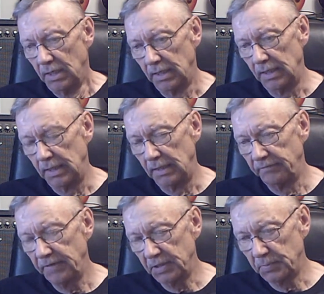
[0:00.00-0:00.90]

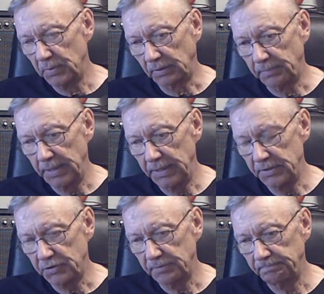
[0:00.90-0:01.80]
Facebook
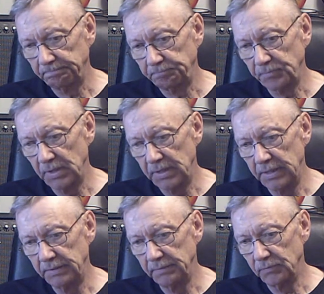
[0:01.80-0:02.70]
page,
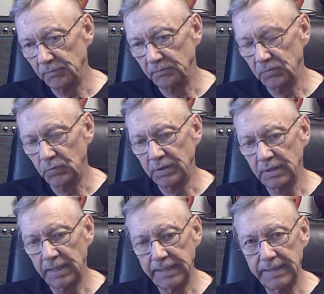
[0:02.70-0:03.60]
and
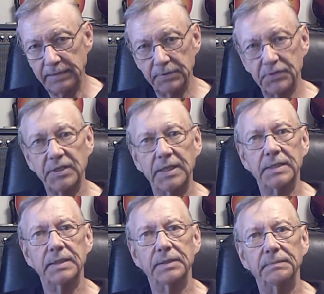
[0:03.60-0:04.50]
one lady was
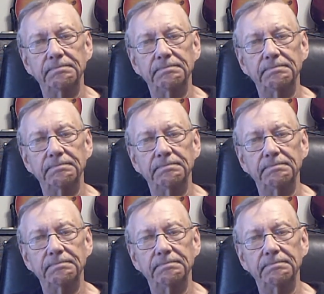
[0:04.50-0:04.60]
saying that,